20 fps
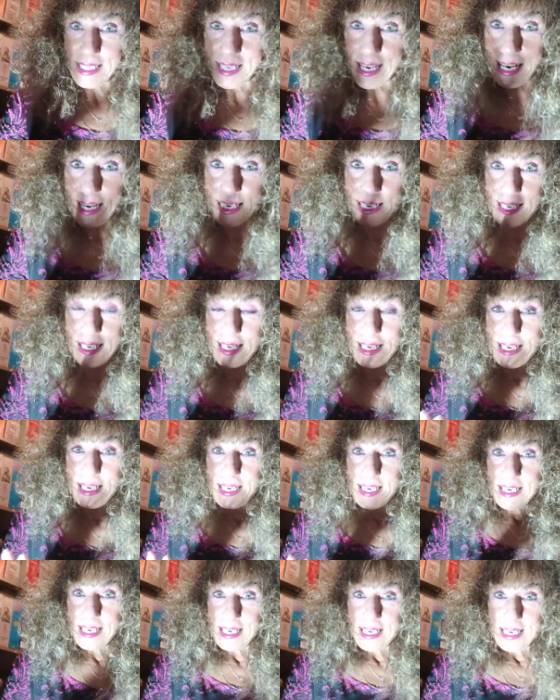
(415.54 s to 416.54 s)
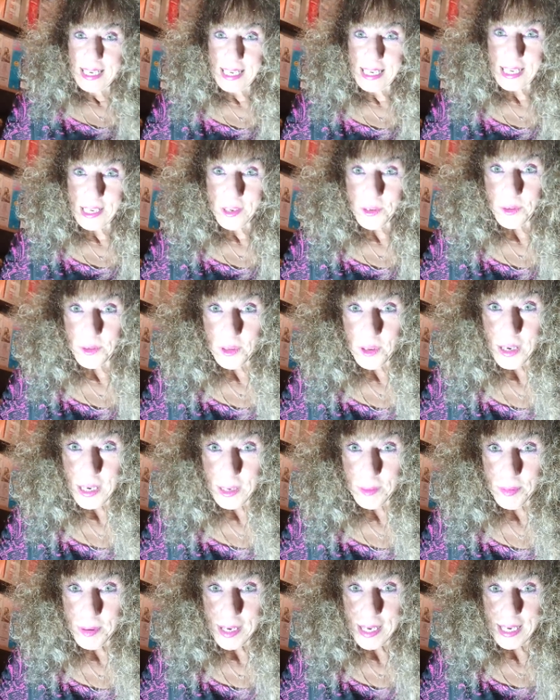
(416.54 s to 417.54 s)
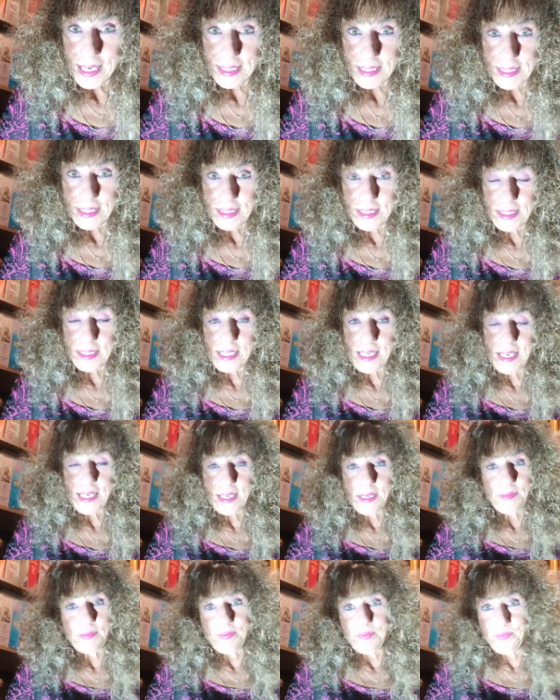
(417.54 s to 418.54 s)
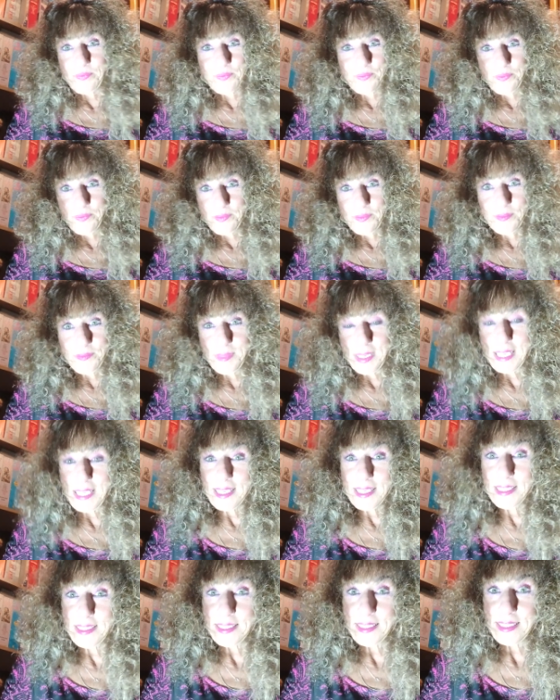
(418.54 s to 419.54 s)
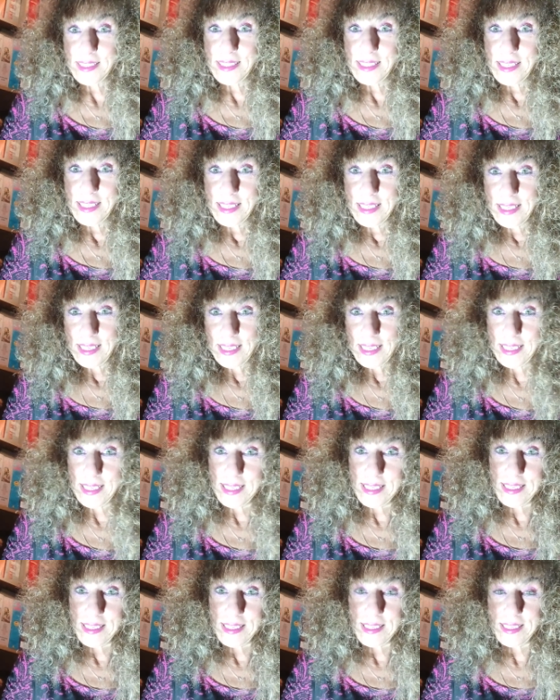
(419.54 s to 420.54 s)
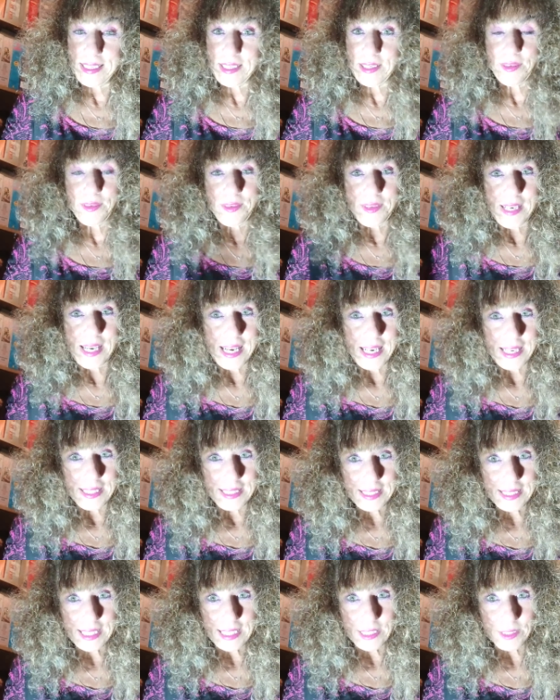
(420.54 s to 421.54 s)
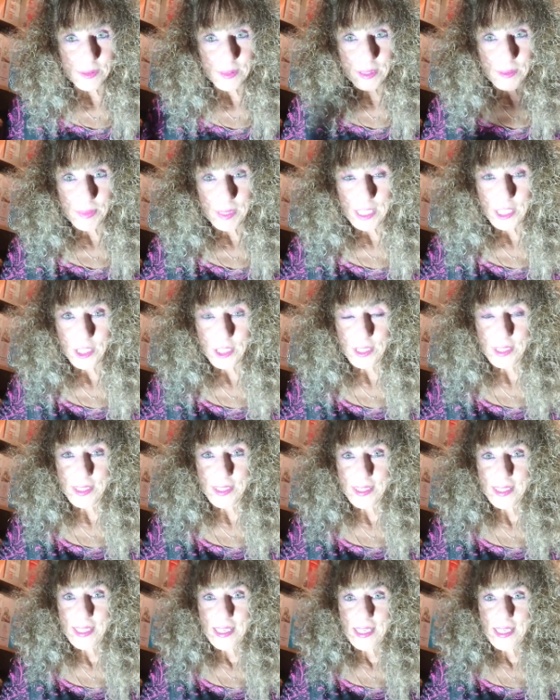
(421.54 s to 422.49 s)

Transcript: that he can no longer practice um, because he, you know, had sex with a patient.